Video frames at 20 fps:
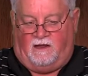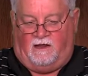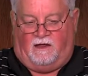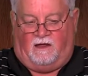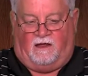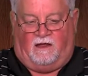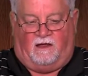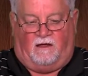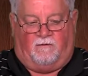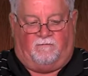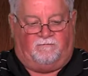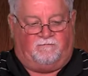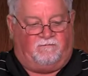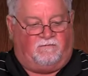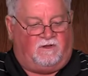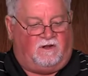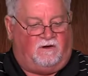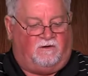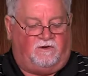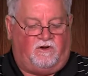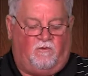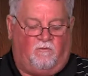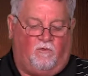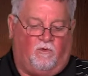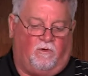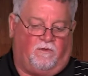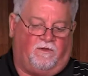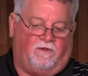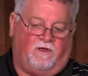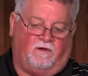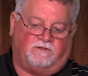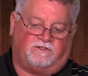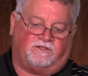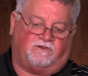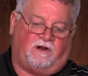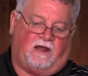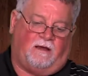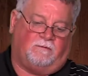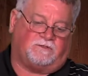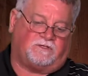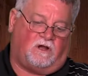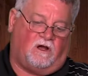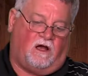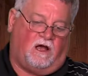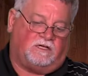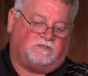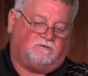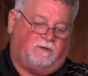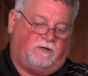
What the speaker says: no more than those straps cost.